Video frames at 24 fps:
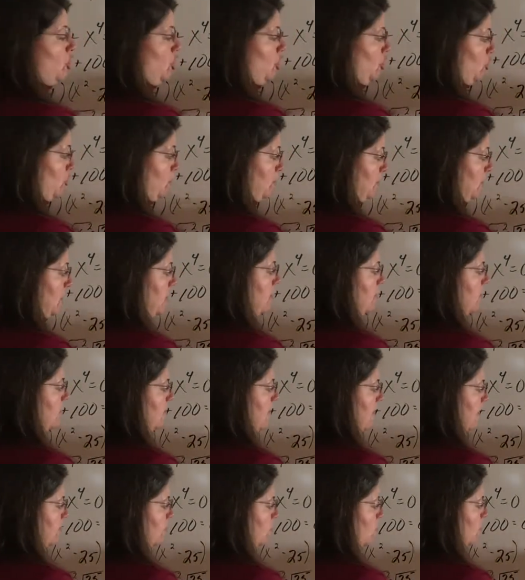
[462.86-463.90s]
cubed. So
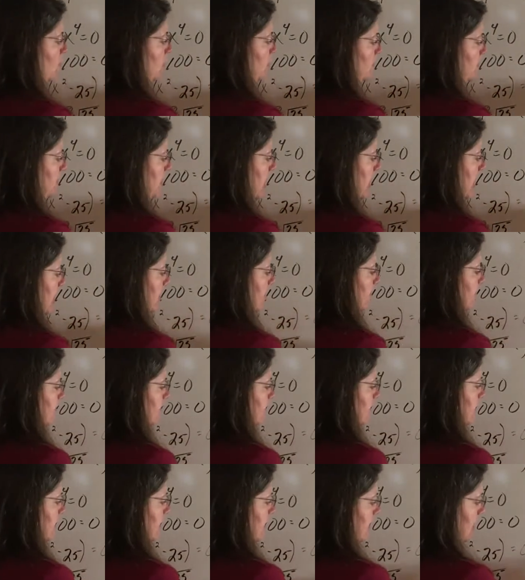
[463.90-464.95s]
that's going to be x.
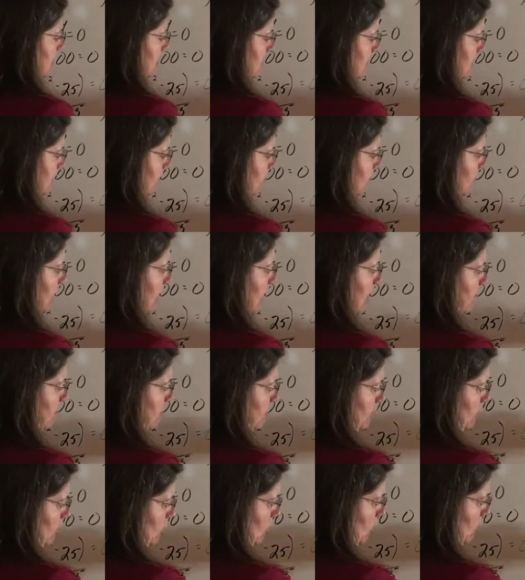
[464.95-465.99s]
In this one, I put
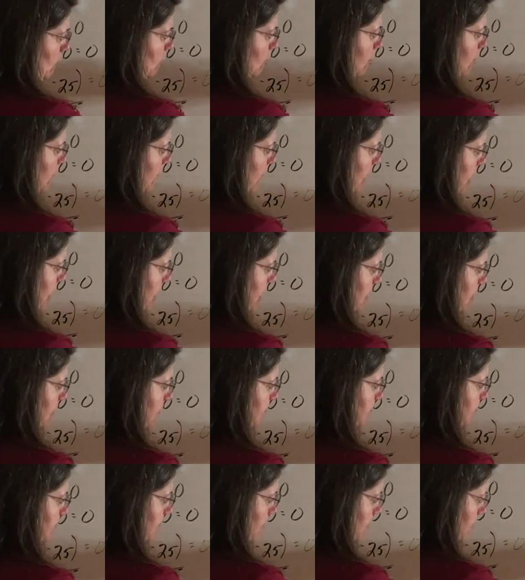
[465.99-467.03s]
the cube root of 8,
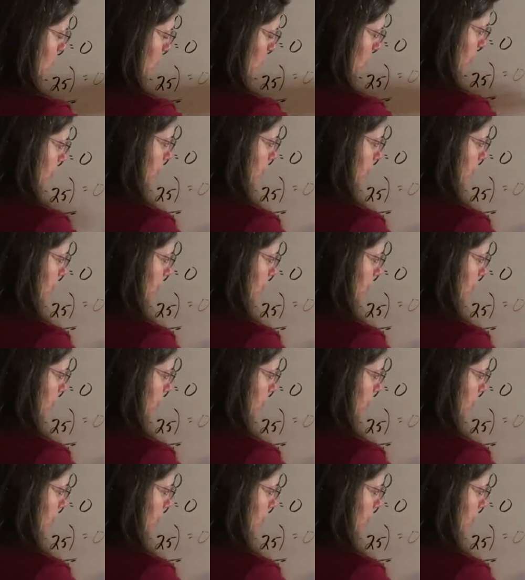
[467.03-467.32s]
which